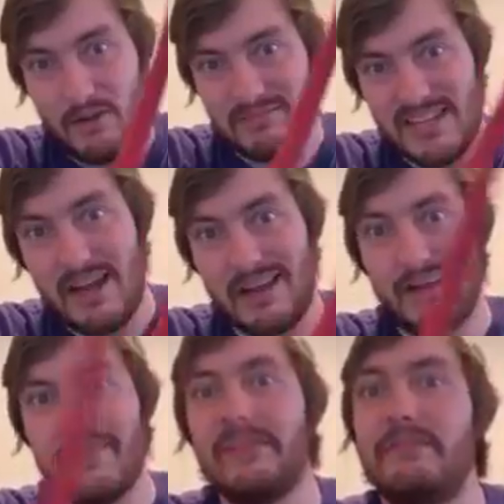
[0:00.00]
tugging
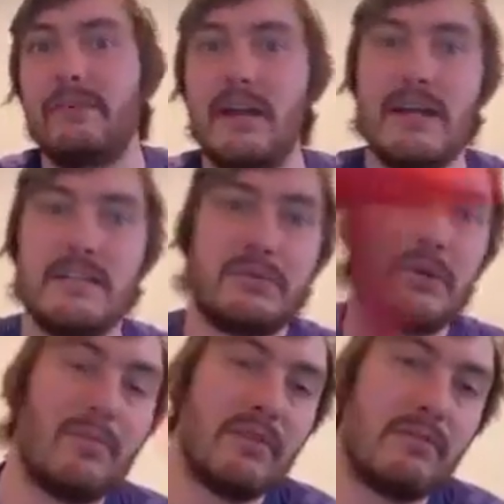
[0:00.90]
on the frays and
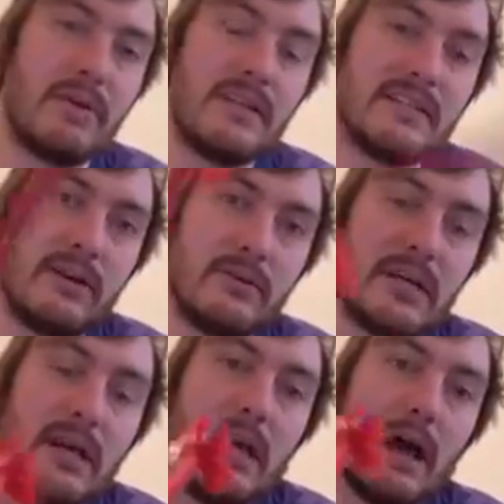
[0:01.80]
ripping the frays out.
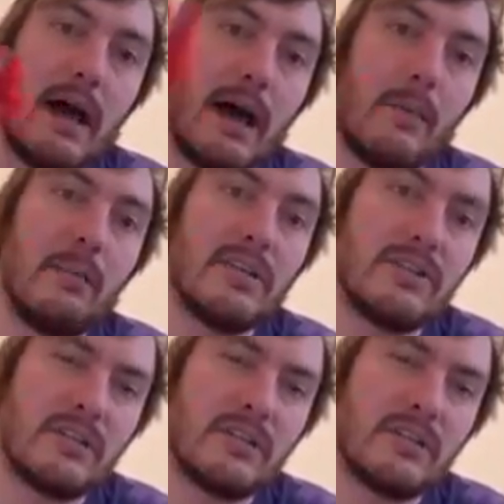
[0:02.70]
It's just a